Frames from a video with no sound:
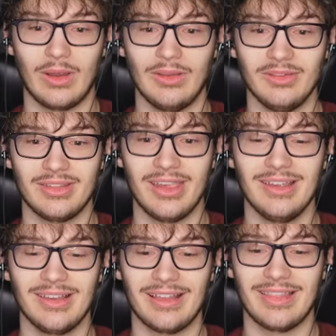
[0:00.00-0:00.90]
Why are you
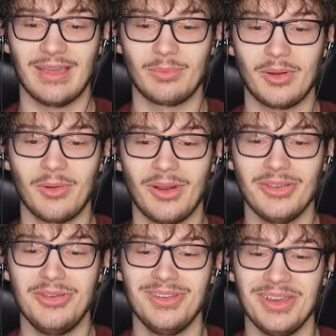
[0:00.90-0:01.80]
saying like that, bro?
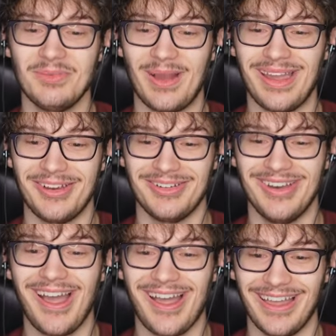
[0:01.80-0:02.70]
Are you nearby
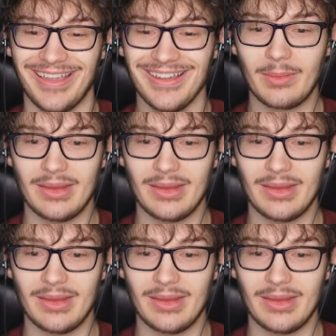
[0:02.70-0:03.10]
or not?